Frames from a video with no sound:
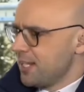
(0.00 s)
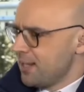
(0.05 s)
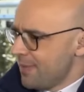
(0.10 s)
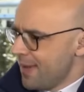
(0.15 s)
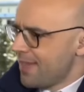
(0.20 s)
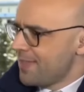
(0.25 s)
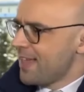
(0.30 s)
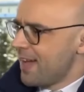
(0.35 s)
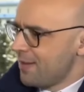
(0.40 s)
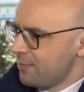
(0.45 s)
I
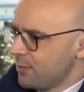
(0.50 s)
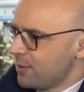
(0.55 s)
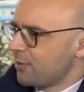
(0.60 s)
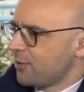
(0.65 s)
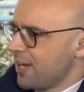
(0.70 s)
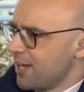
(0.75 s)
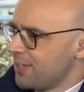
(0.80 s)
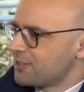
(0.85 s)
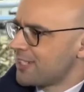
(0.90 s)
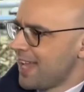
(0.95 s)
was thinking about
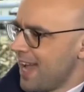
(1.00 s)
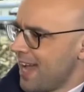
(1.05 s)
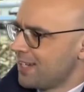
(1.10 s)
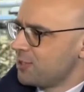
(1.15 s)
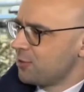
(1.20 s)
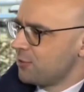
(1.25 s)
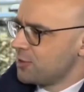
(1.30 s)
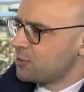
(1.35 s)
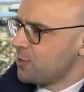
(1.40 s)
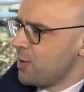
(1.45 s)
that with
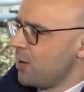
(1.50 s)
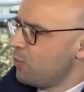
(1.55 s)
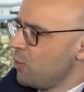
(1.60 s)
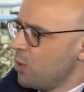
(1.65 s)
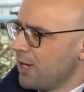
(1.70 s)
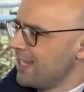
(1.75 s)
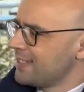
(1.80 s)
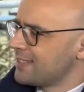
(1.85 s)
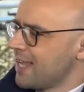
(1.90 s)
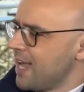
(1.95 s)
regards to Canada
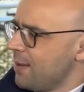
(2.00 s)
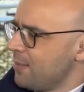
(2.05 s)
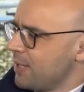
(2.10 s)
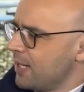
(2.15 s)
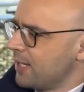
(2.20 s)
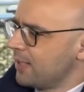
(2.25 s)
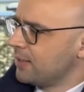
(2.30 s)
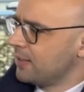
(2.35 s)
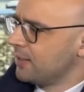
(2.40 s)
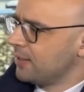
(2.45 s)
as well. What
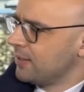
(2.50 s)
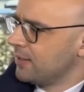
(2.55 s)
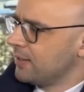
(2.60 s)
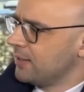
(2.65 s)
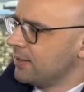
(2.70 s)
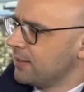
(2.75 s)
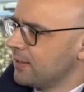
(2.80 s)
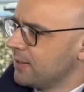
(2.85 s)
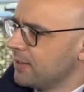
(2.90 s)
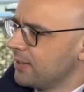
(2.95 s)
is happening?